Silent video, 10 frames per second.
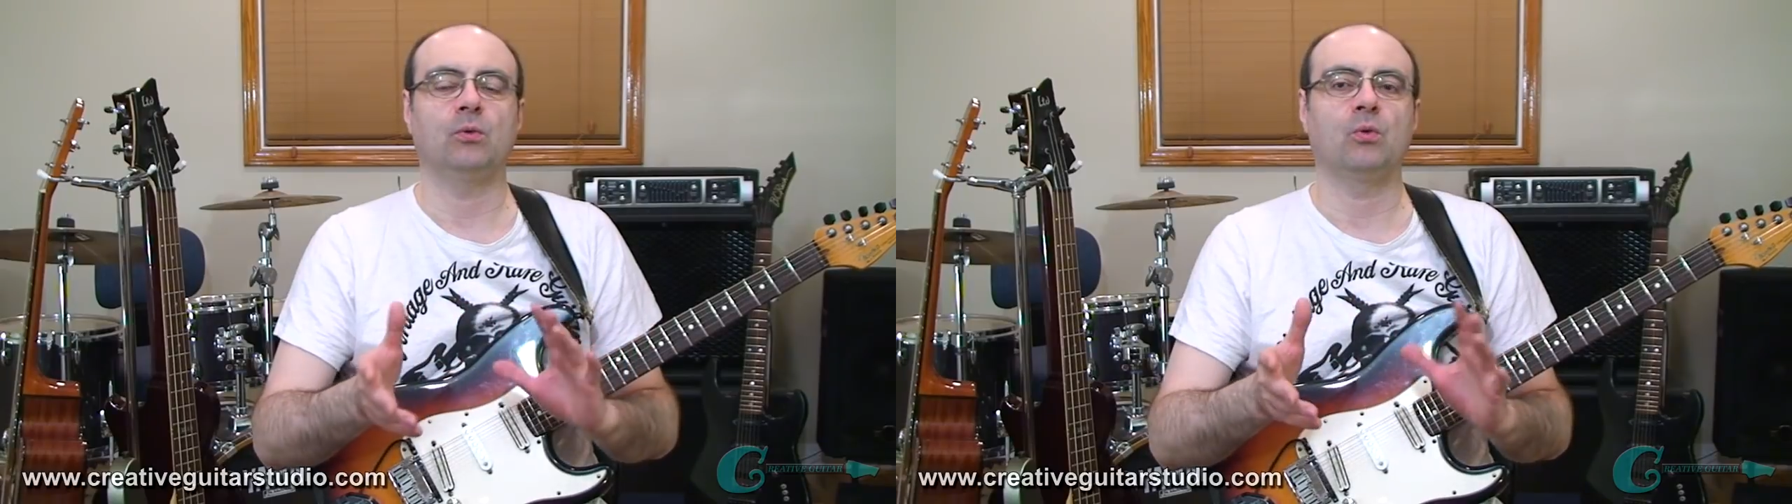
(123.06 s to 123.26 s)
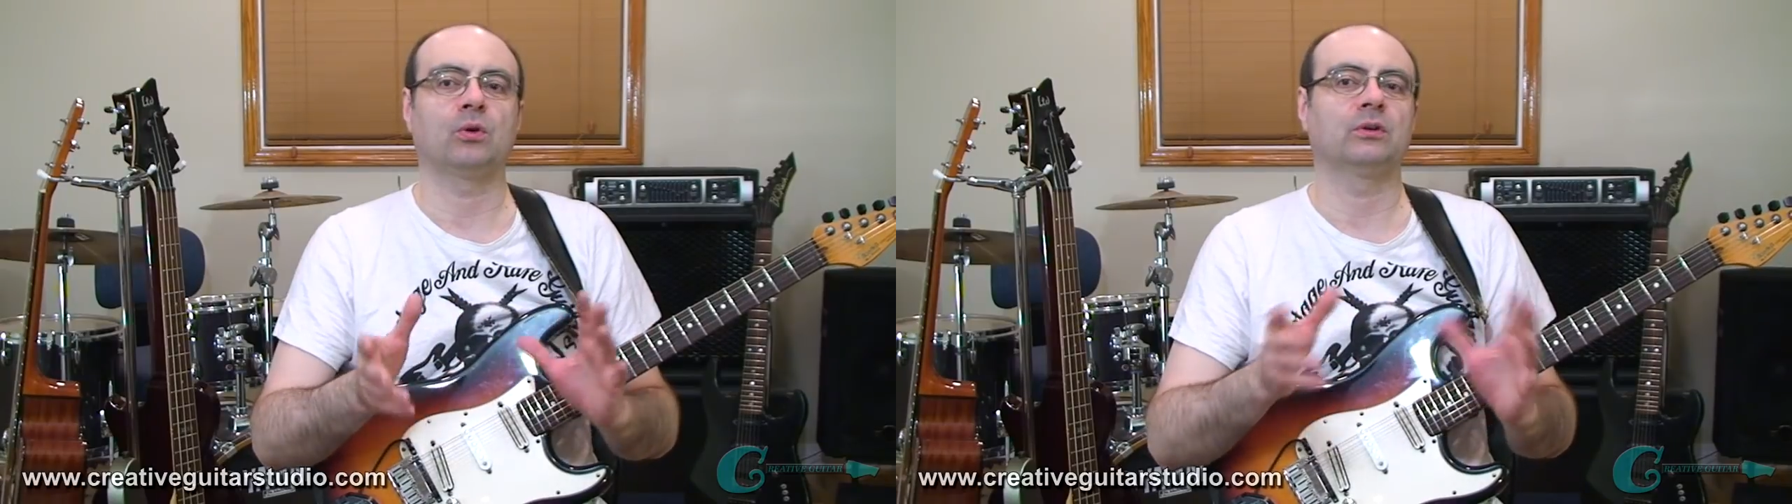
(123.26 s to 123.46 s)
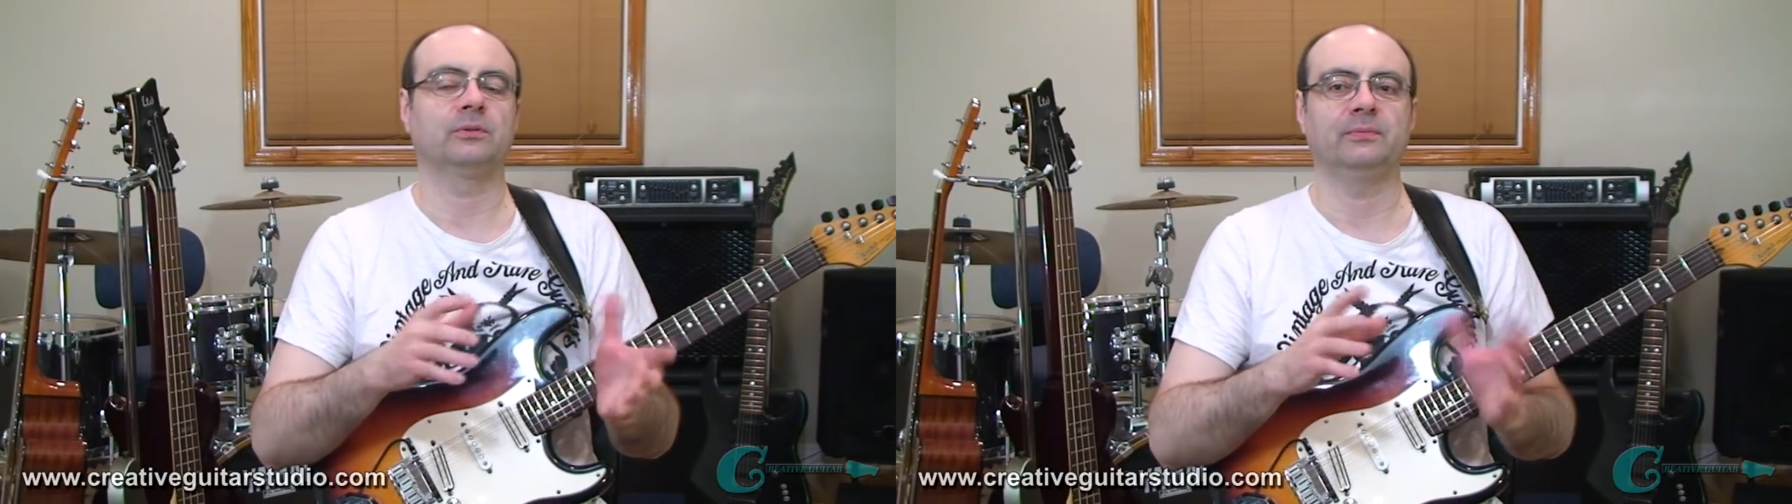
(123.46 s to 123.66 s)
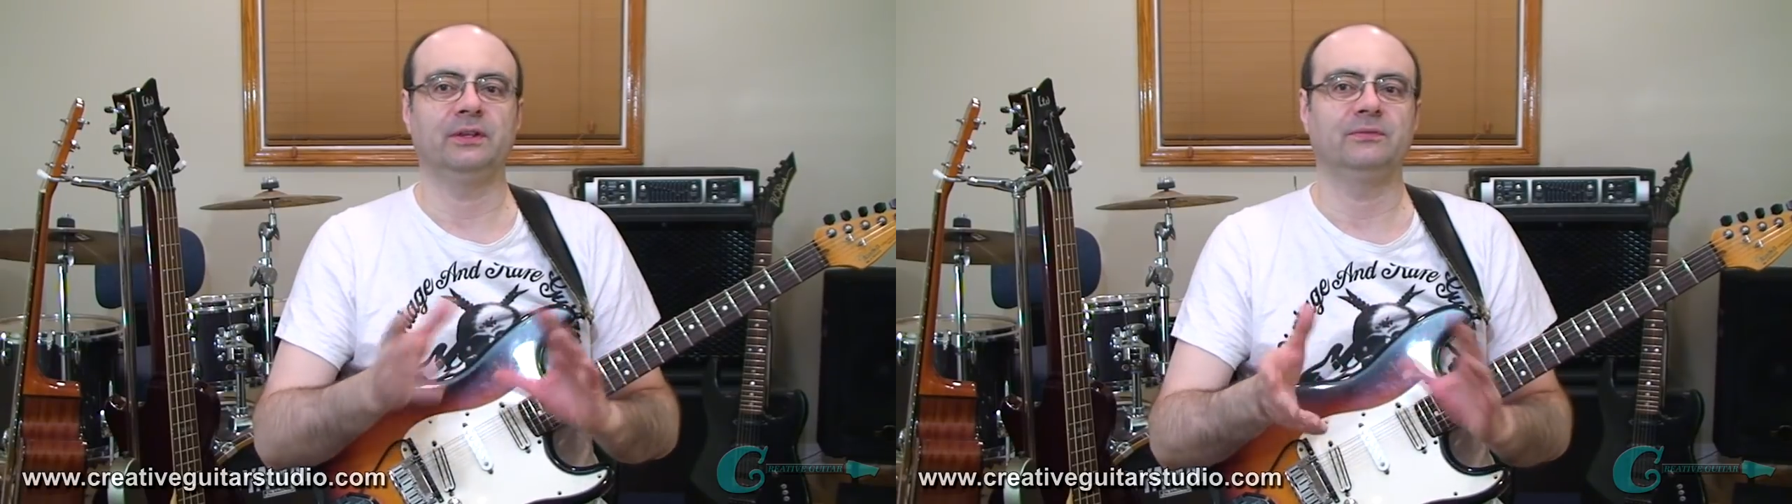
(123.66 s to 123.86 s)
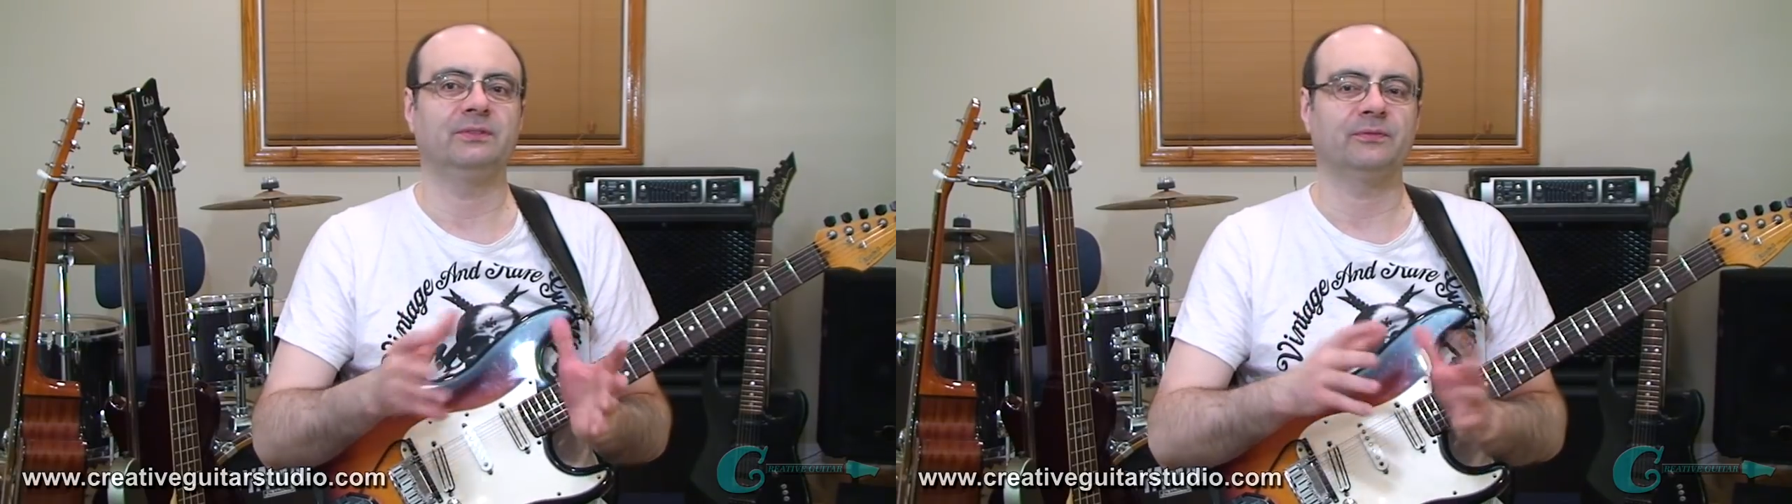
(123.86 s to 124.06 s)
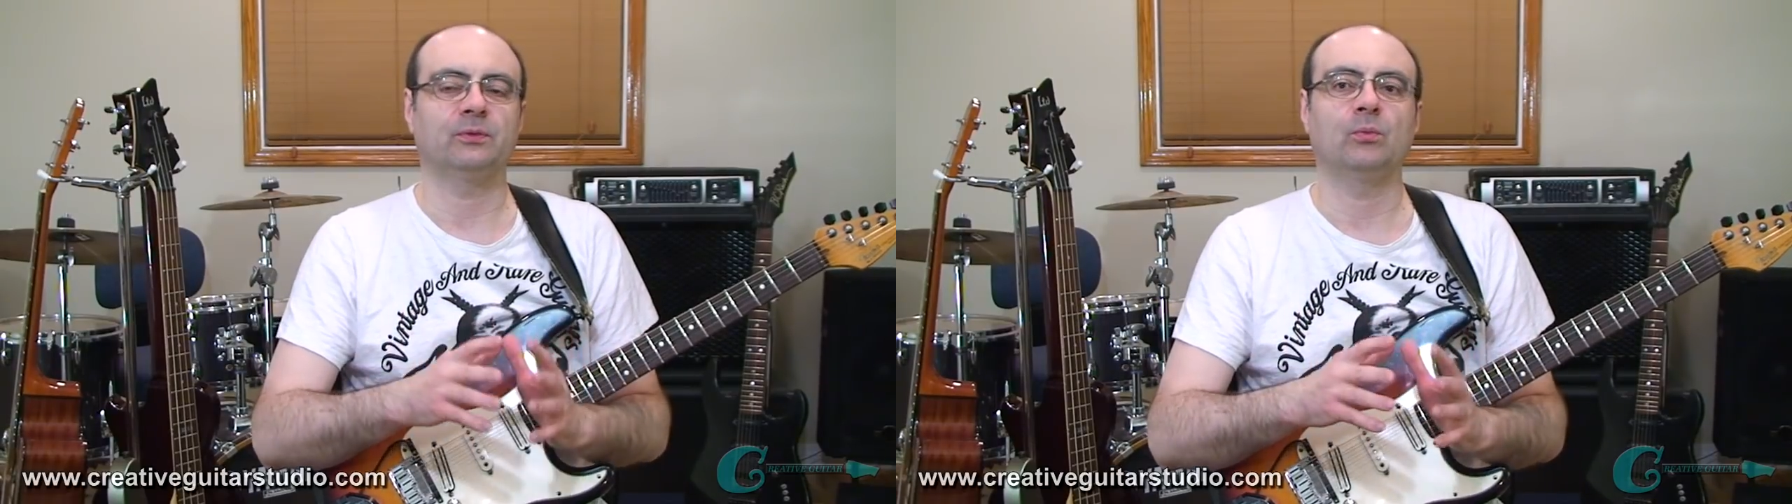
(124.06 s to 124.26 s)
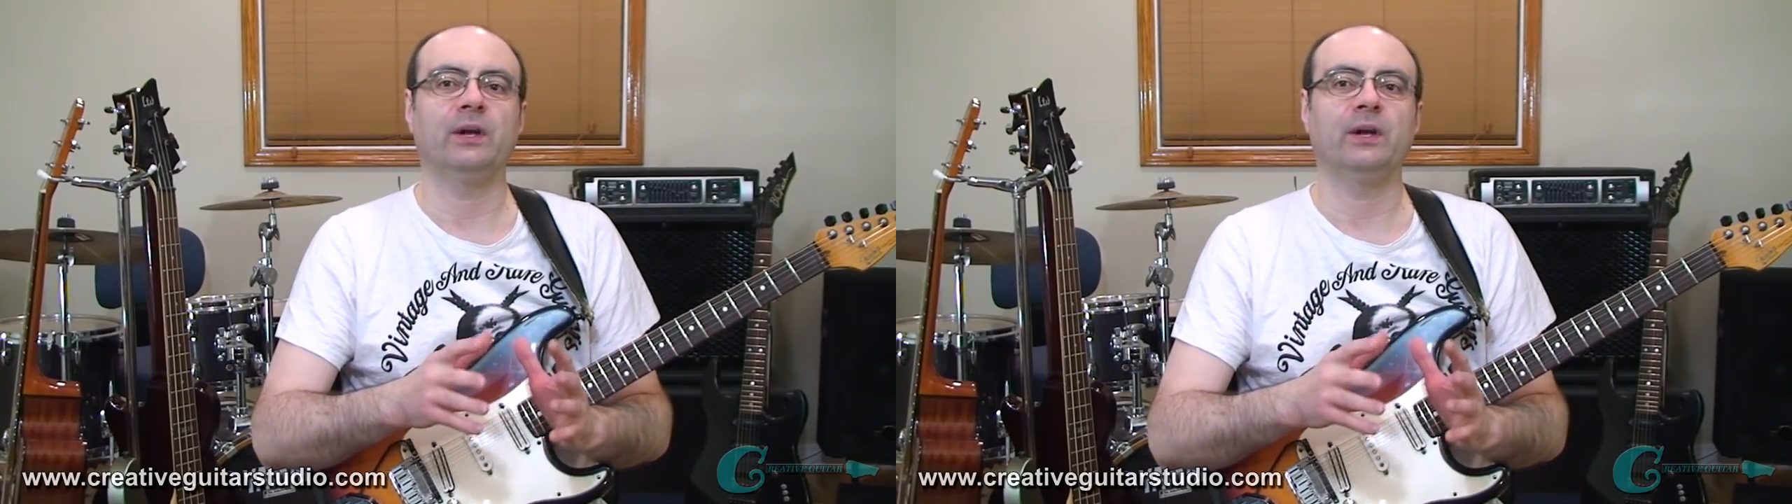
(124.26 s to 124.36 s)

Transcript: or in different